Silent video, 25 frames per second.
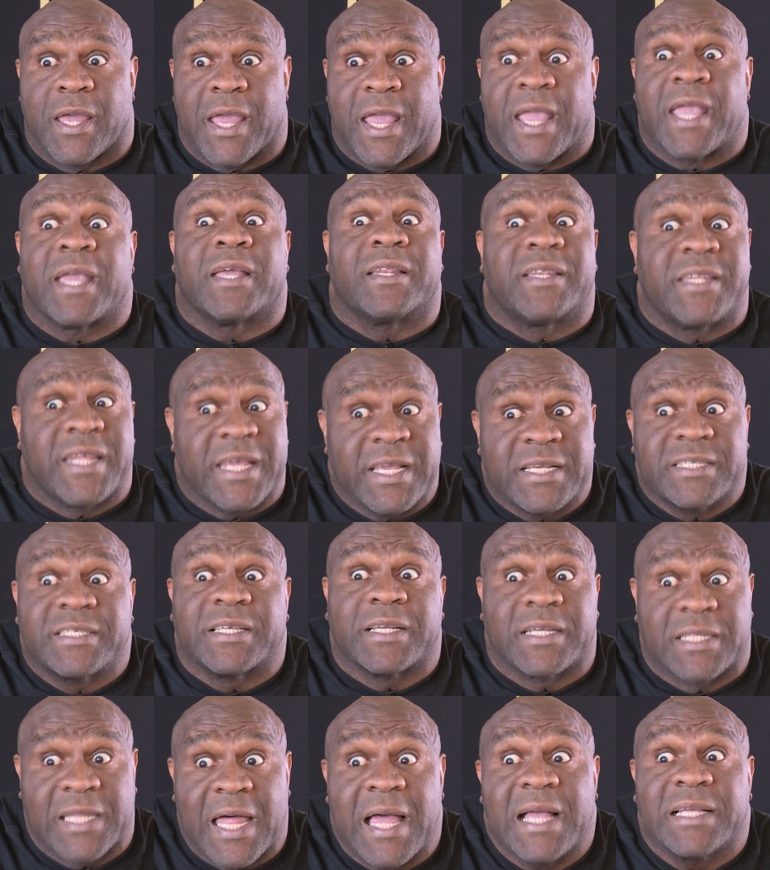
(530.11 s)
Antiques
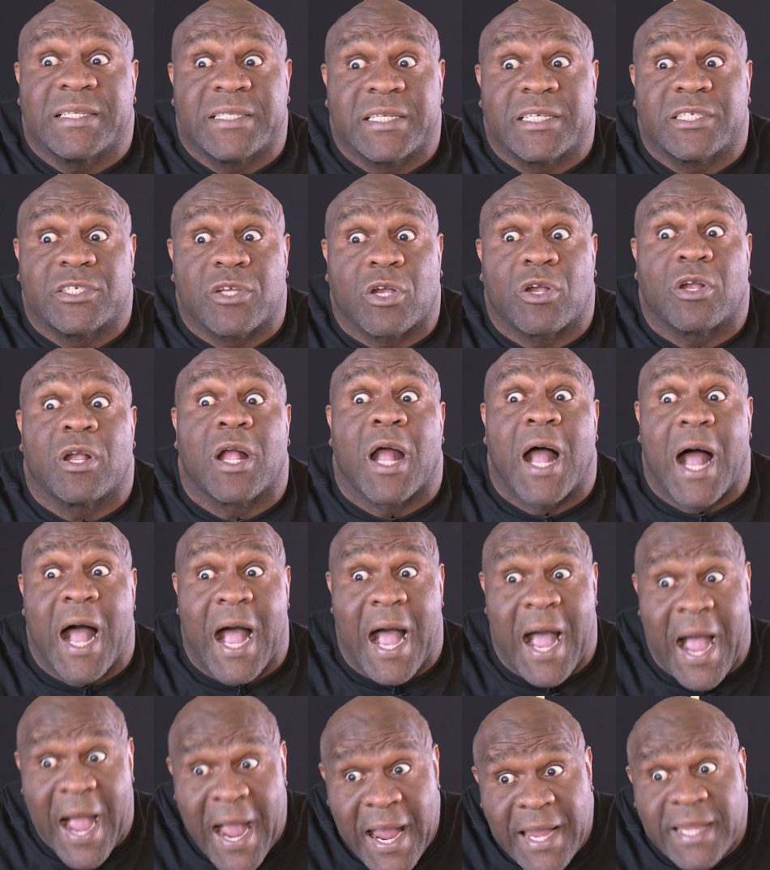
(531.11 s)
and classics are
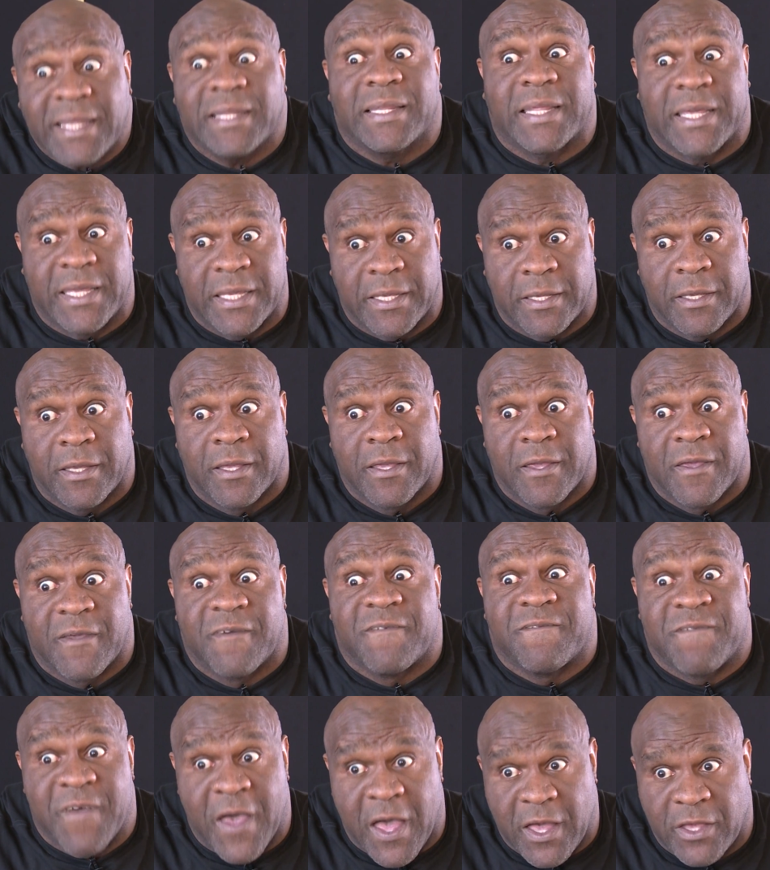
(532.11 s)
highly
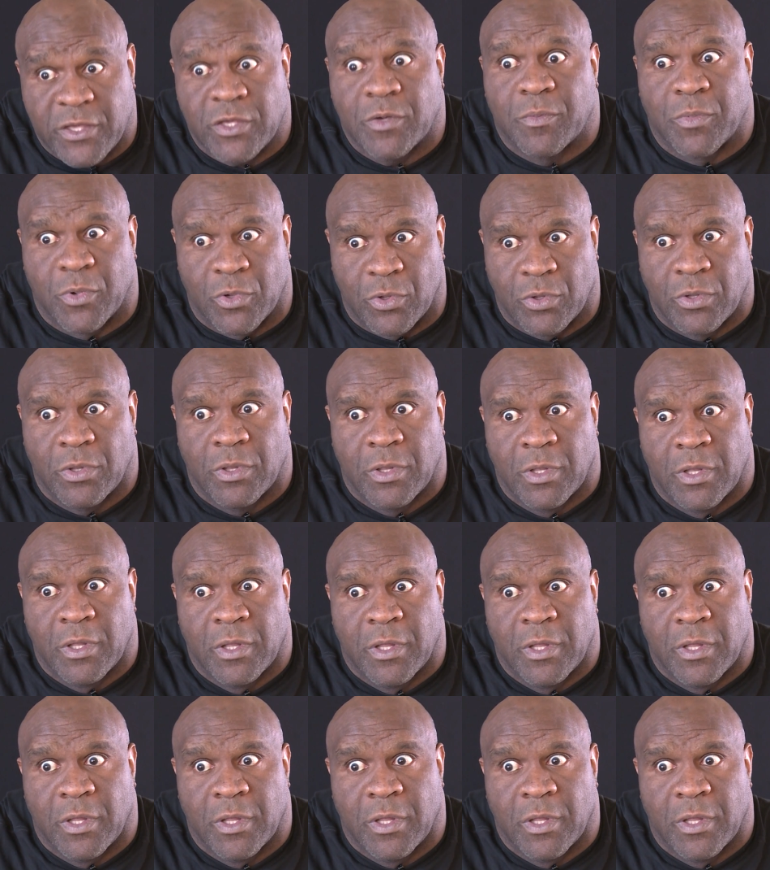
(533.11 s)
valuable.